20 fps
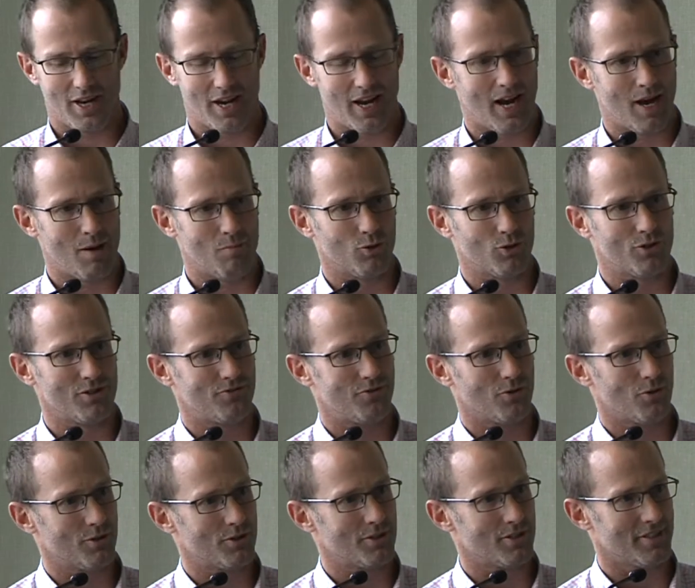Looking
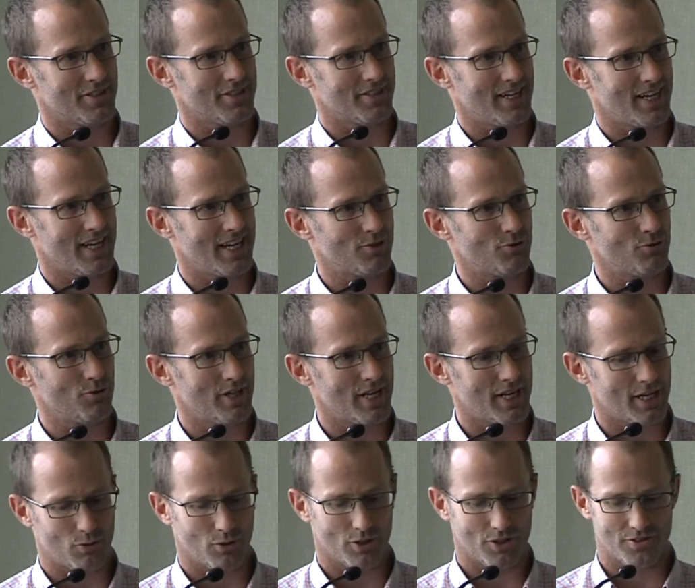forward to answering
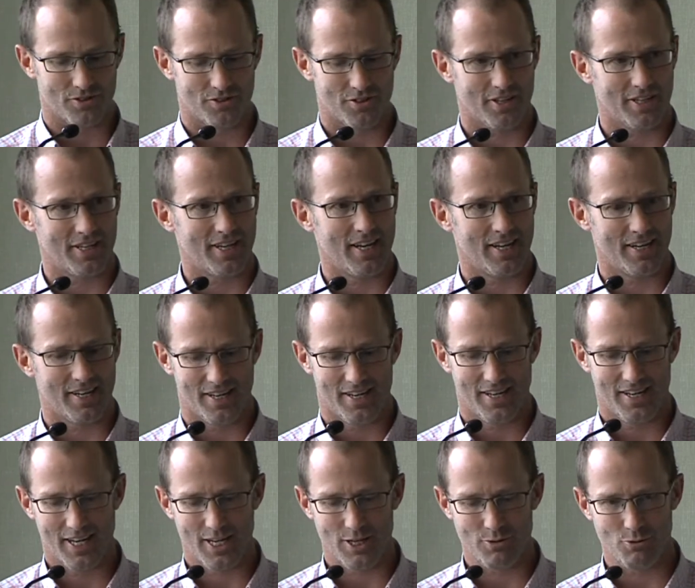any questions that I can
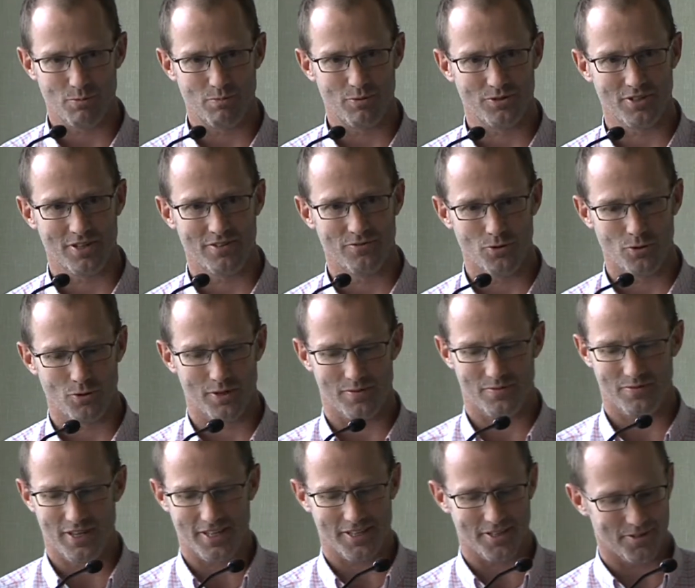as we proceed forward.
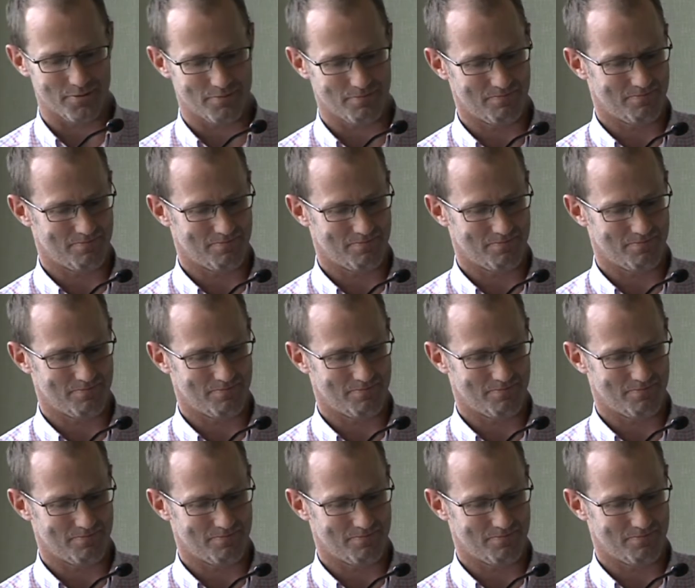Thank you.